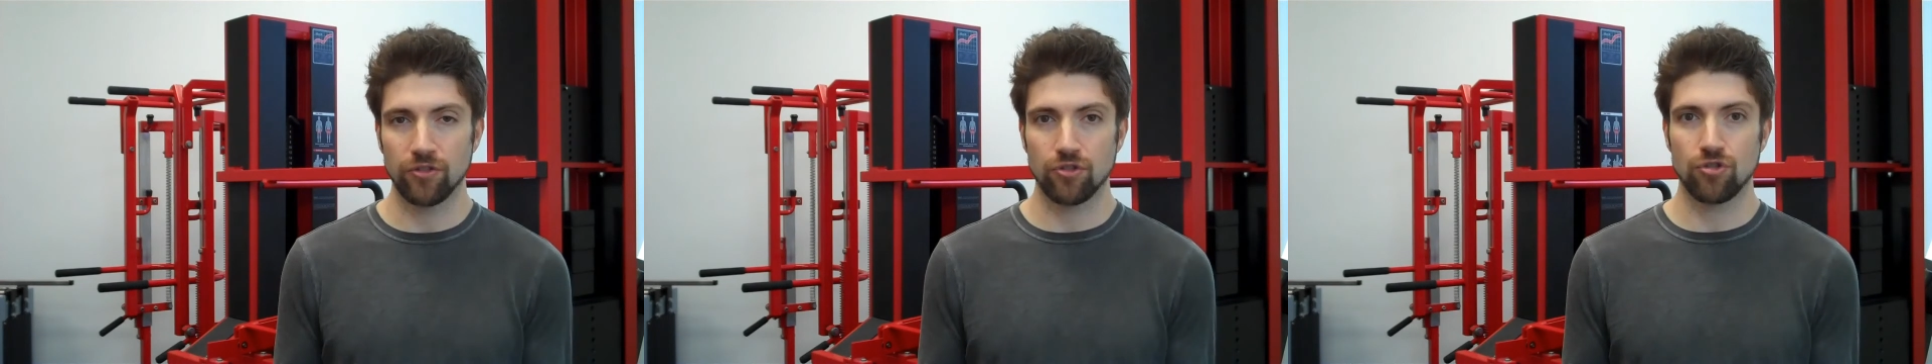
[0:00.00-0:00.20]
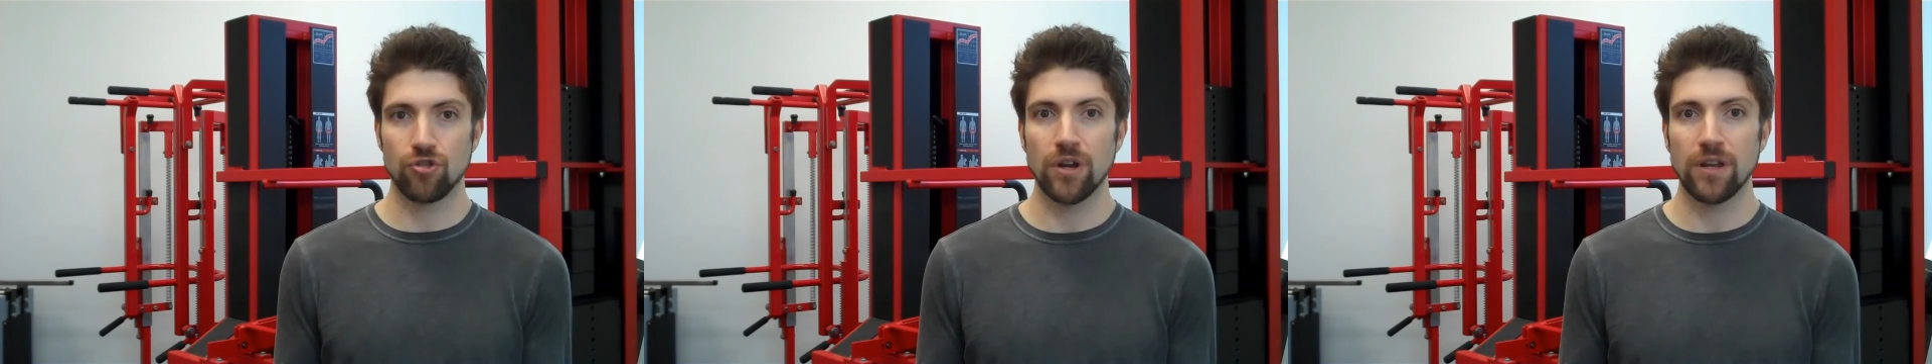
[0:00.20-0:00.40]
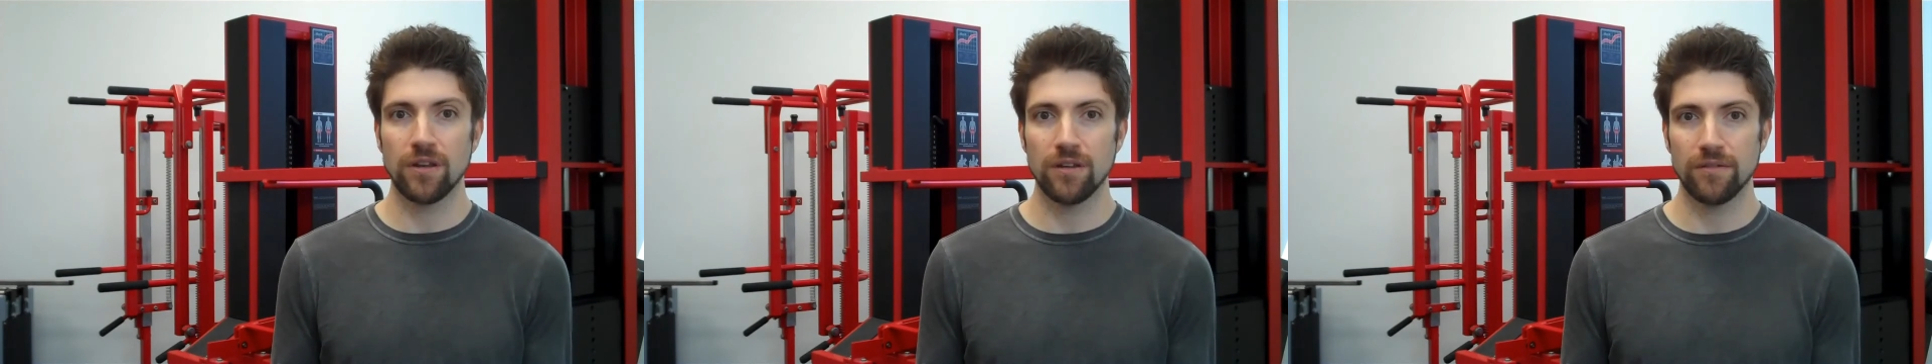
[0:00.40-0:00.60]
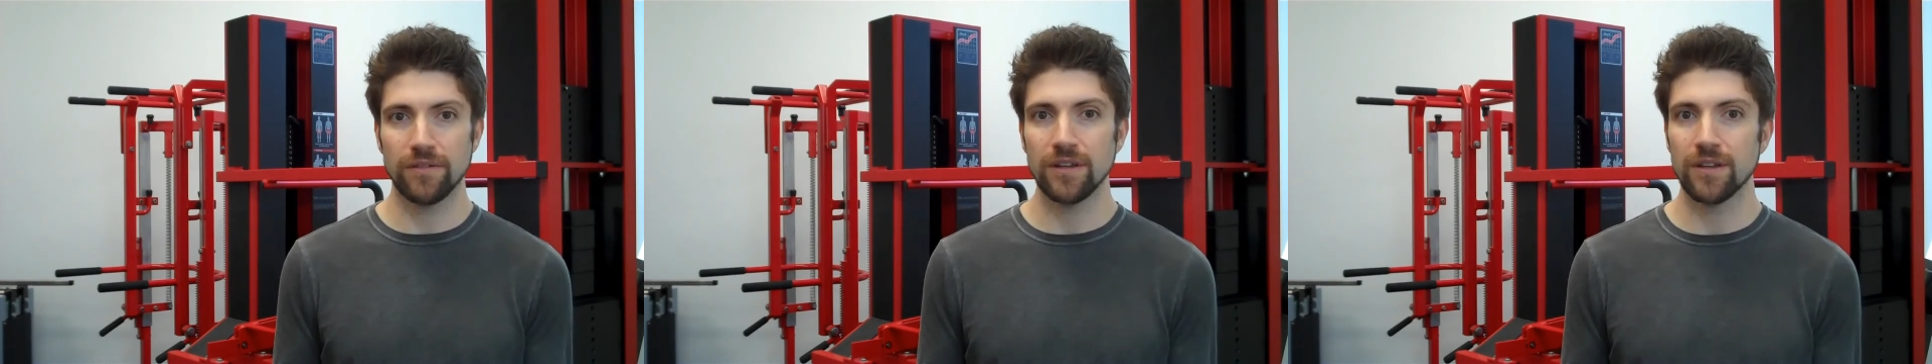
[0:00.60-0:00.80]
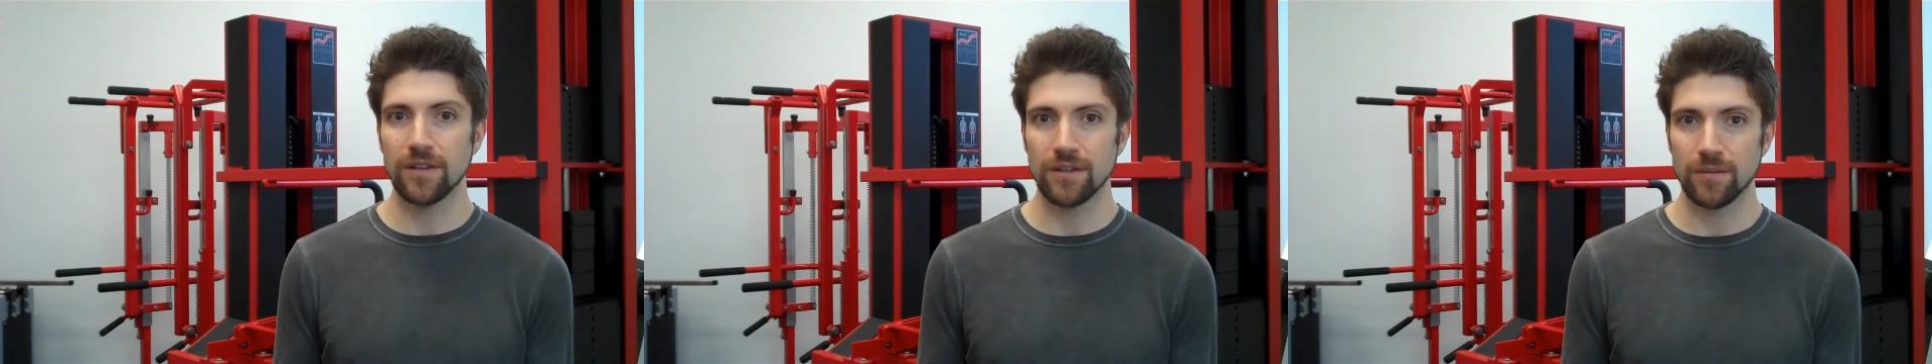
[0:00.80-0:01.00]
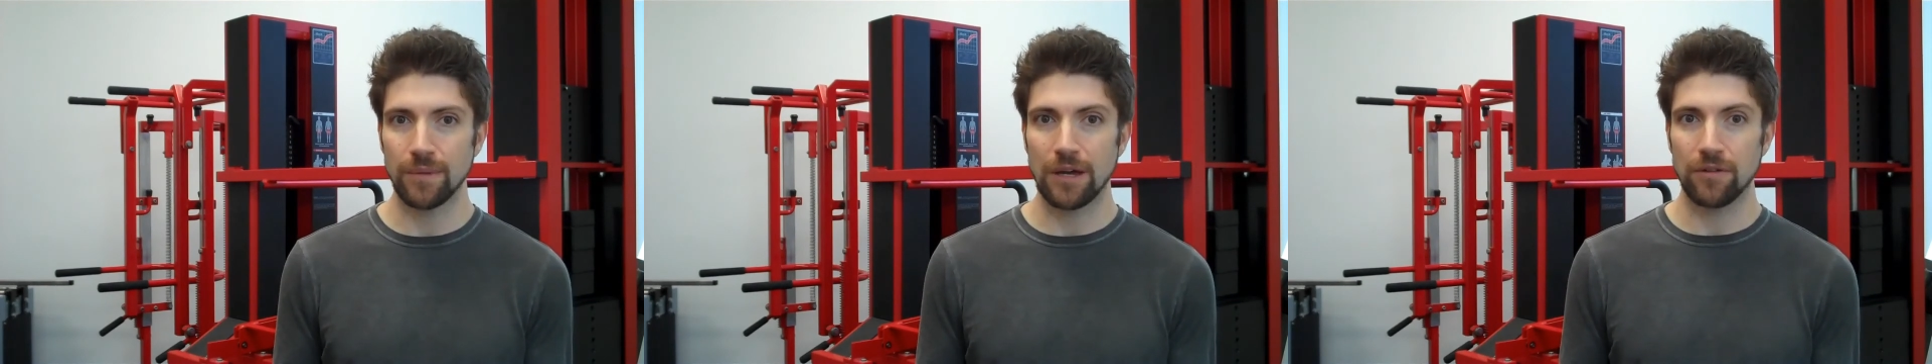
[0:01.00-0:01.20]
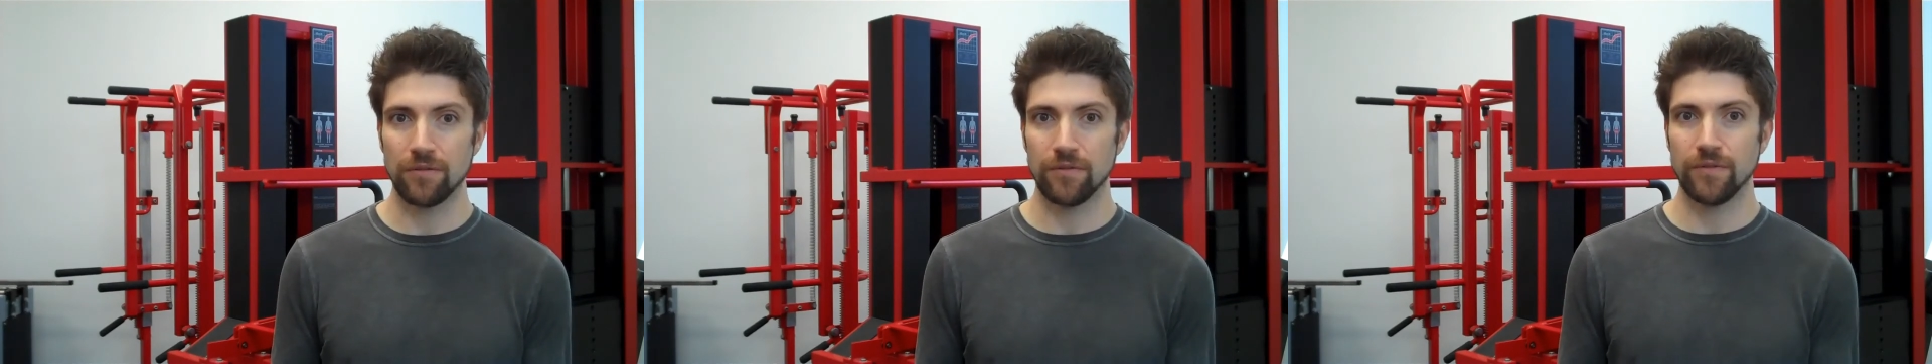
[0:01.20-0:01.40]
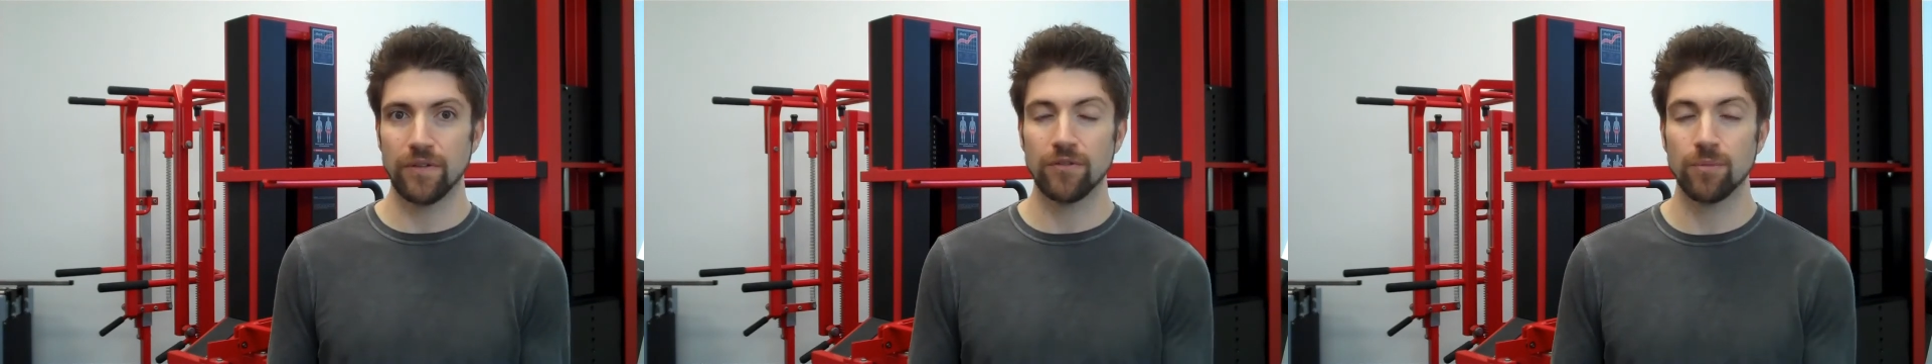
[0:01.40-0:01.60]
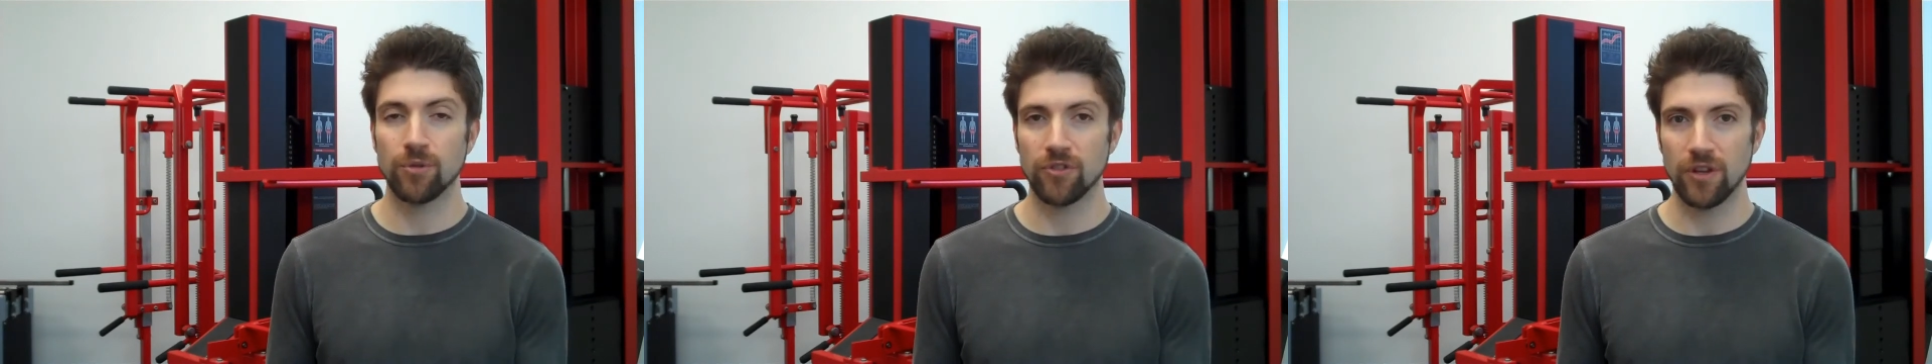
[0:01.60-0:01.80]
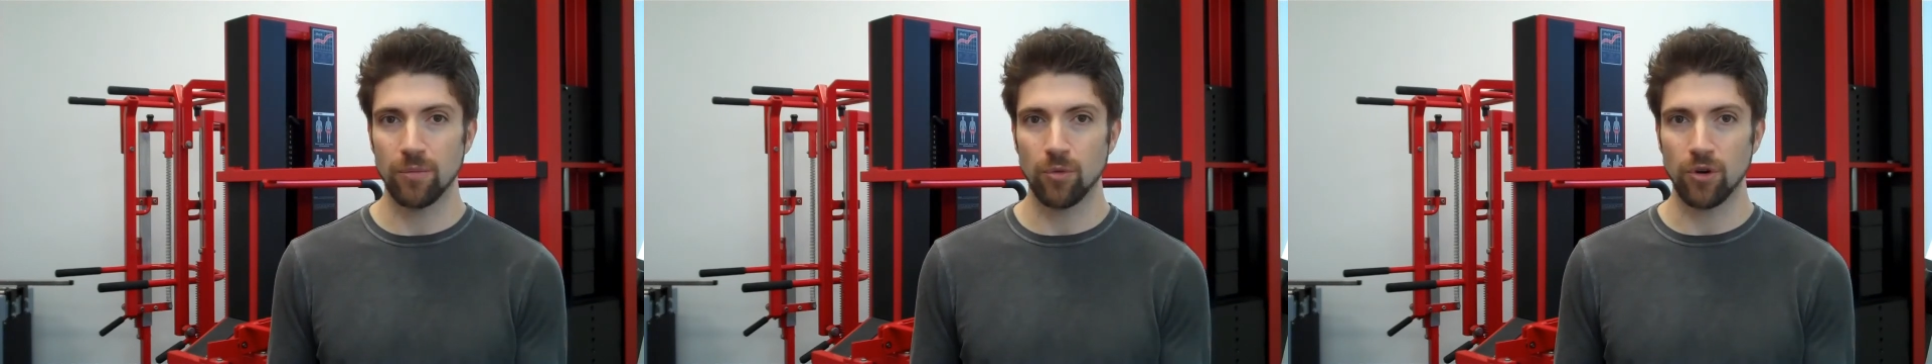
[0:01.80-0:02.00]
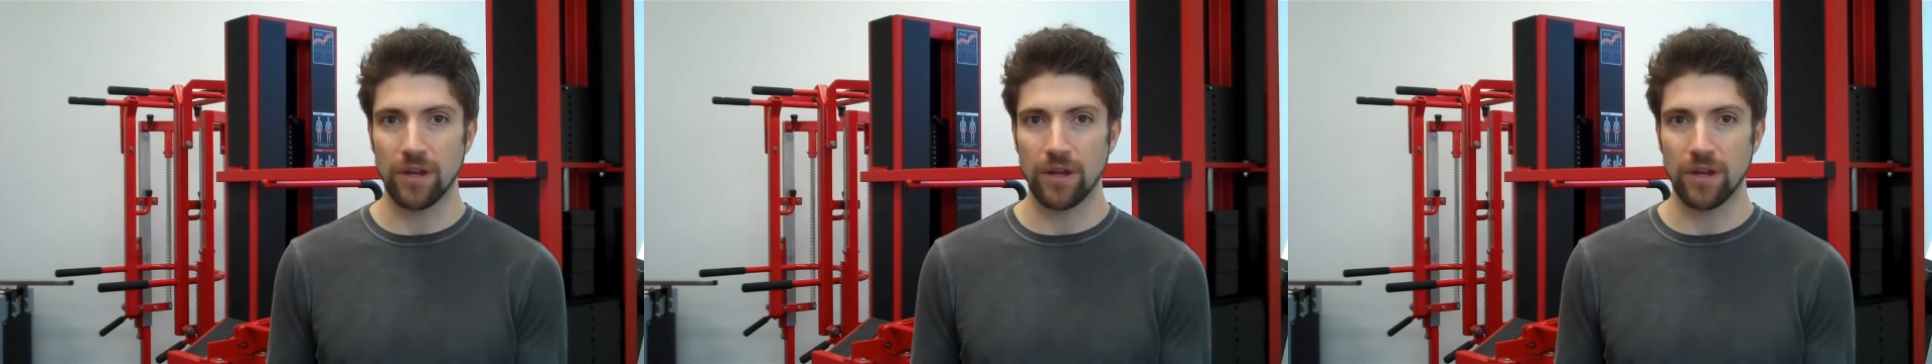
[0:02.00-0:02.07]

this trend of eating about 50%